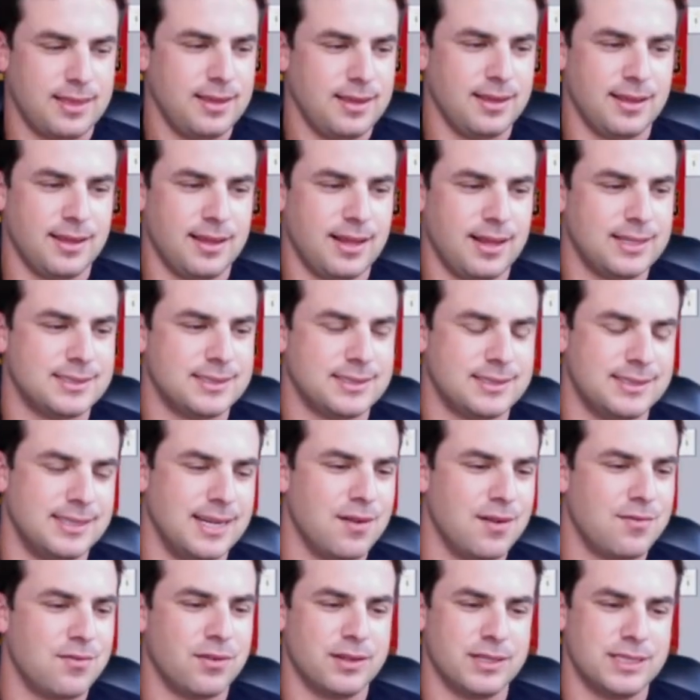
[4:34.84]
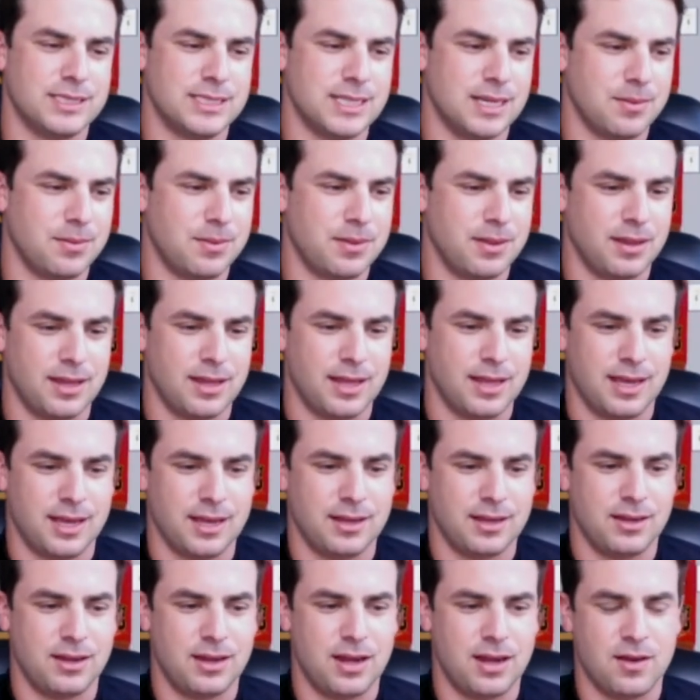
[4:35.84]
think that's definitely something
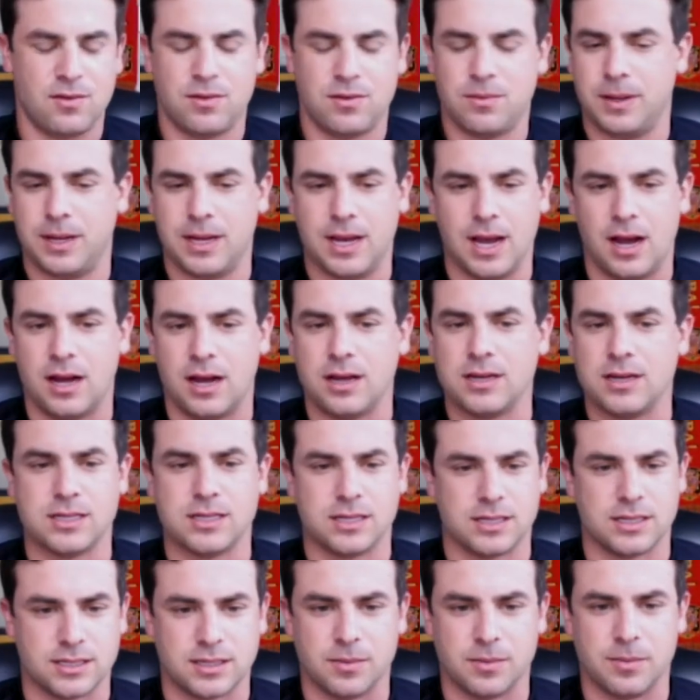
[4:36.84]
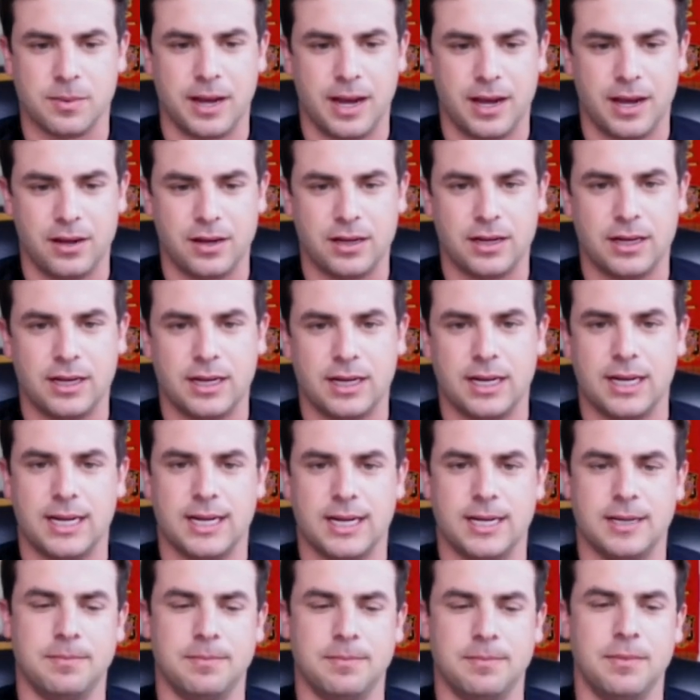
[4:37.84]
that you have to be conscious about.
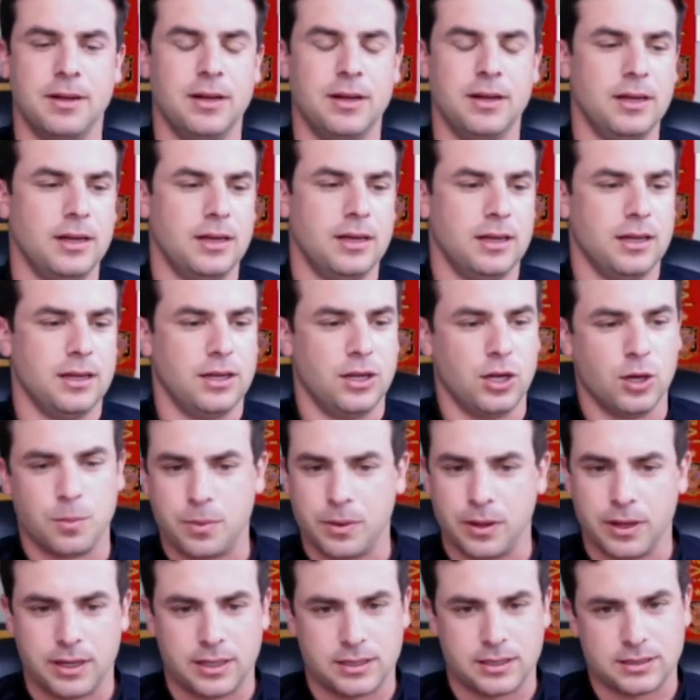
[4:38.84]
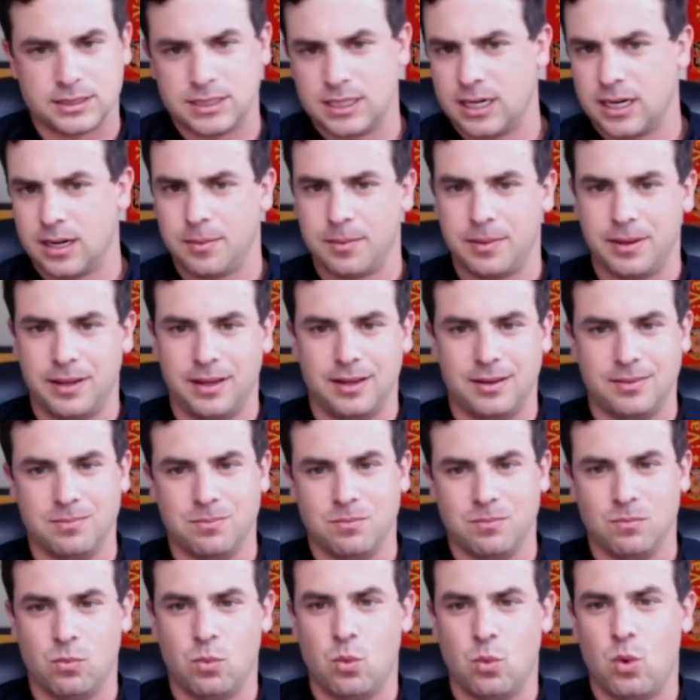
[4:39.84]
Your players are going to be
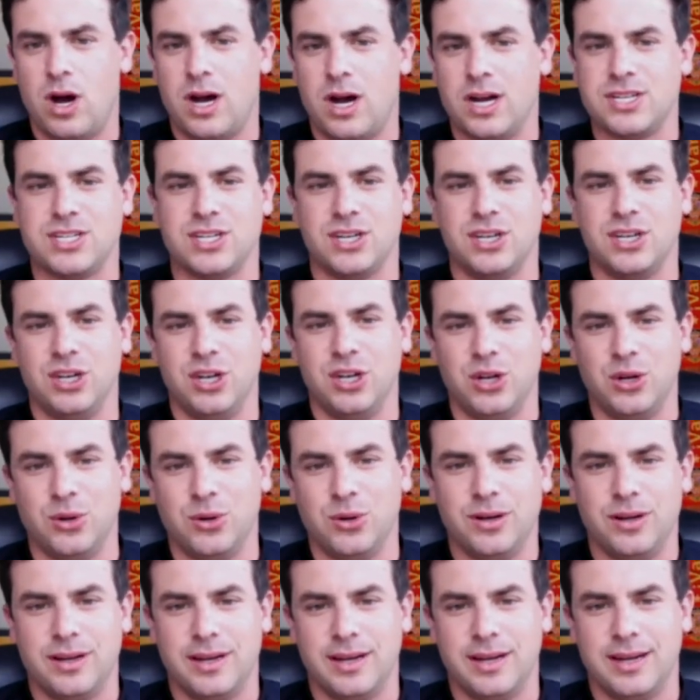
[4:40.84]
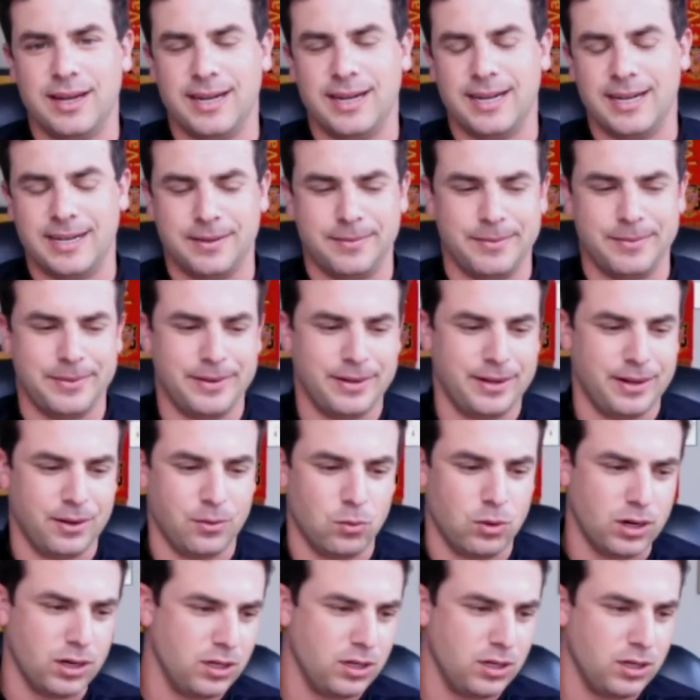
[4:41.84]
watching you,
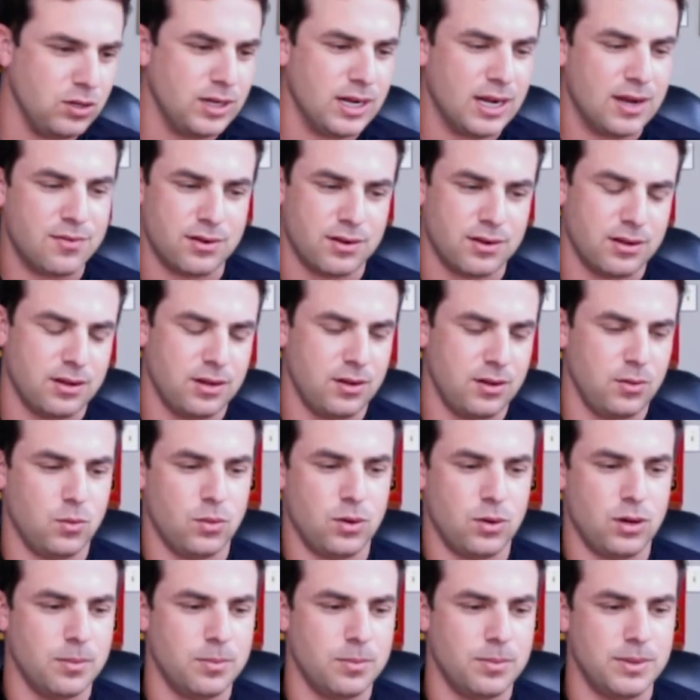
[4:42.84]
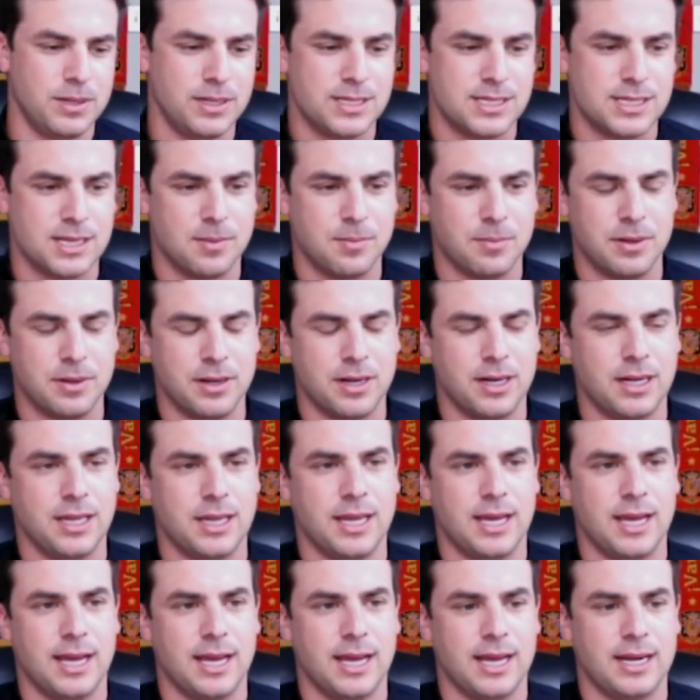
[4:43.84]
and while you definitely want to be somebody
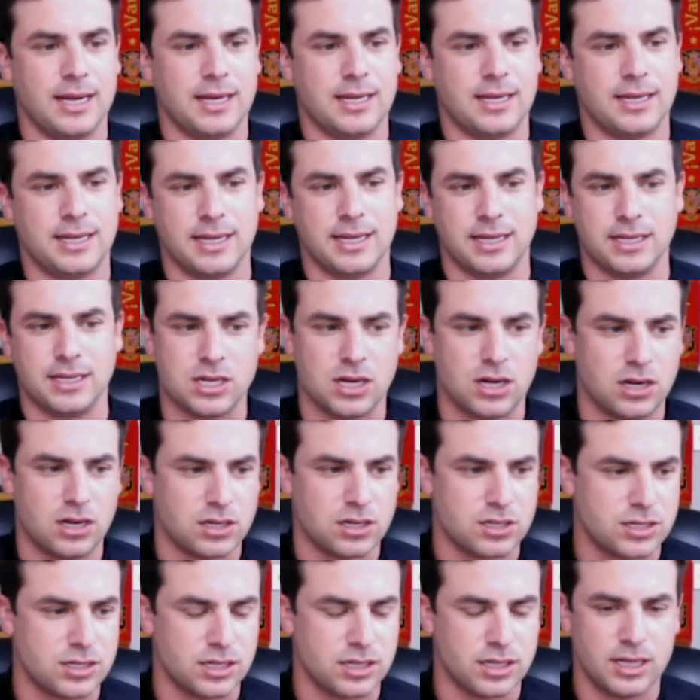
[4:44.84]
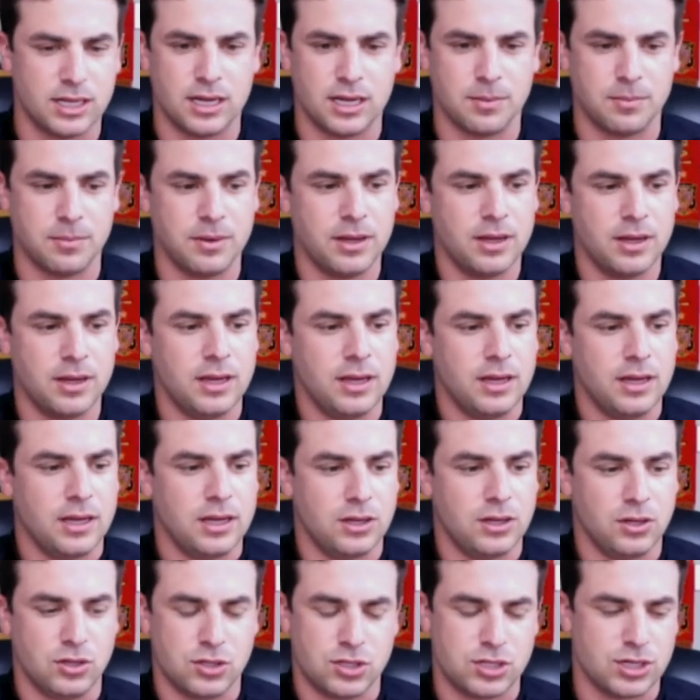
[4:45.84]
that can talk to them,
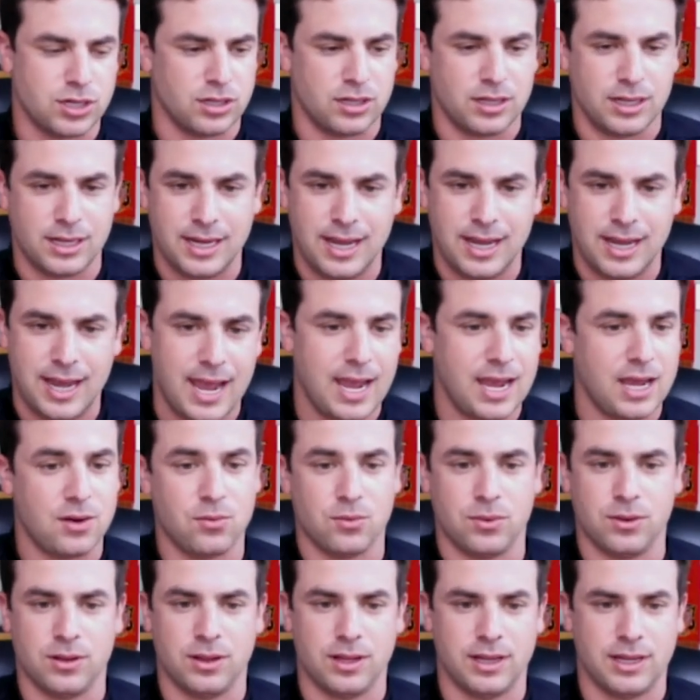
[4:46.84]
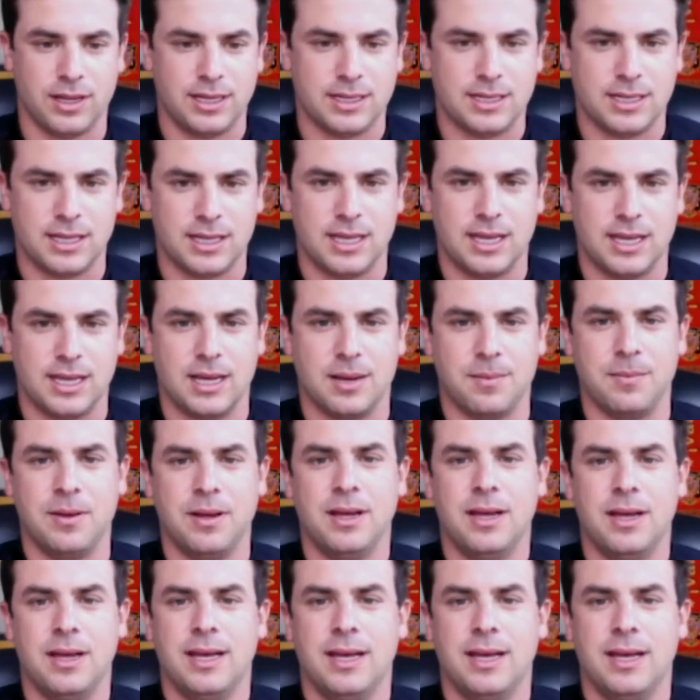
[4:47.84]
you certainly can relate to them.